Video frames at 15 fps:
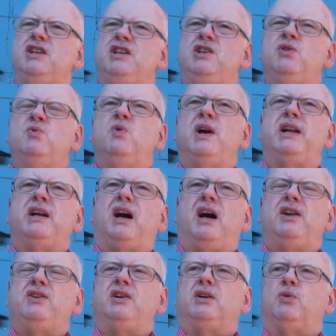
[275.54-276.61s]
You went
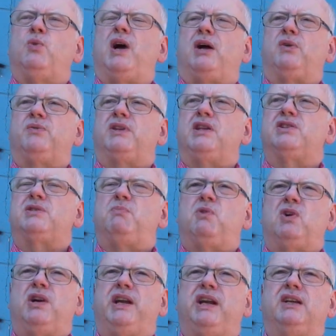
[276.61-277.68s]
under, well, this
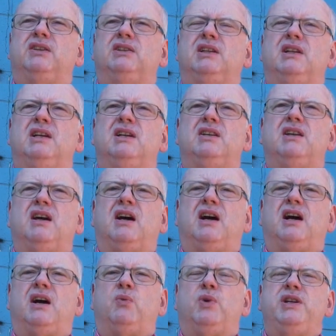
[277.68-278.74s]
morning
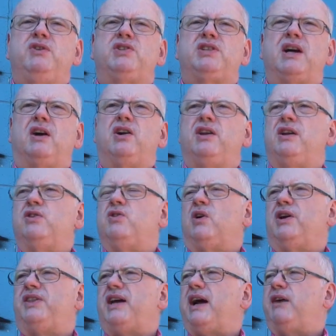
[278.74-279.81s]
when you started at
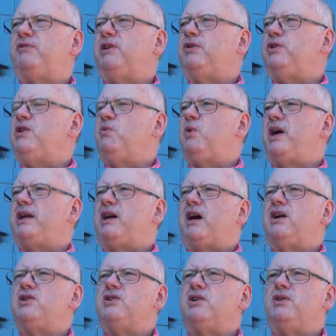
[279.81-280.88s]
North Avenue, you went
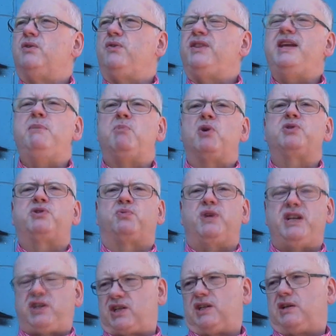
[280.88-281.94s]
under the most
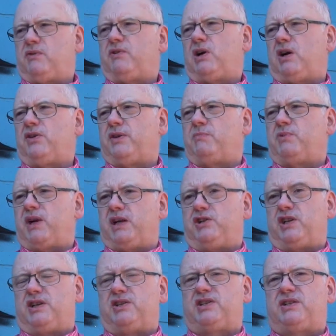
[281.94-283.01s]
recent of all the
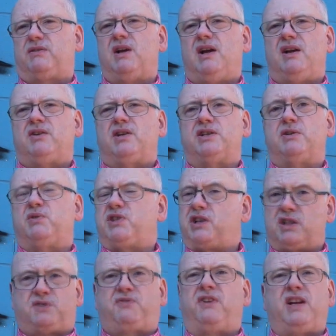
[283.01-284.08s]
bridges, because it was
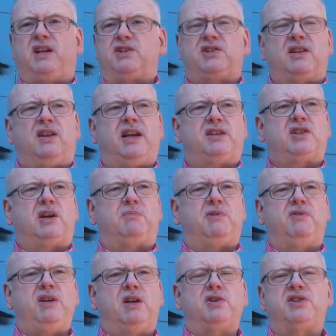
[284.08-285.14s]
just finished the last
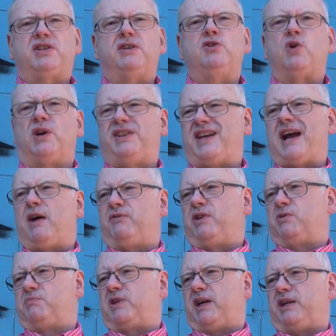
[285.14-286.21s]
couple of years, the North
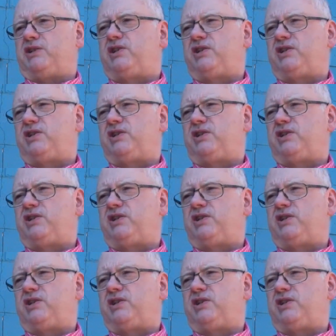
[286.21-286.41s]
Avenue Bridge,